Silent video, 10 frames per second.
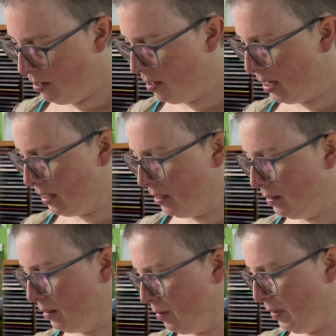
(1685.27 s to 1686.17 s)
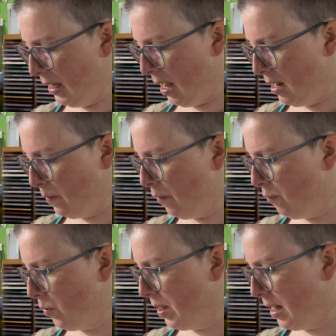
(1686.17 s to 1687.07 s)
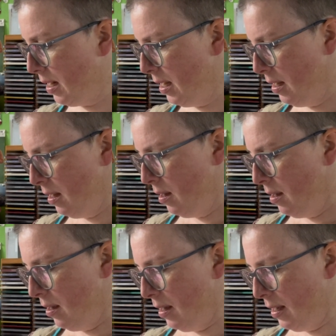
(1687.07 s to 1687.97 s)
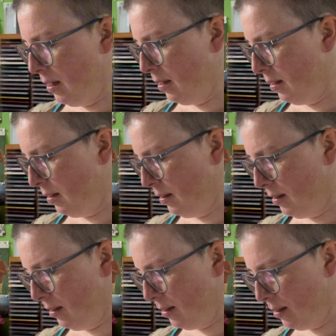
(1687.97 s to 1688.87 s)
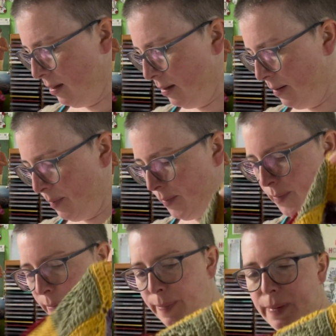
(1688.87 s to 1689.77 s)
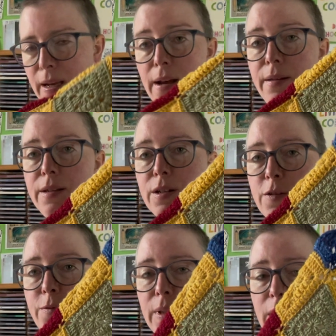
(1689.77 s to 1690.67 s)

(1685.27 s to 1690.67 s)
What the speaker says: and the weekend before that, and yeah, it's just filling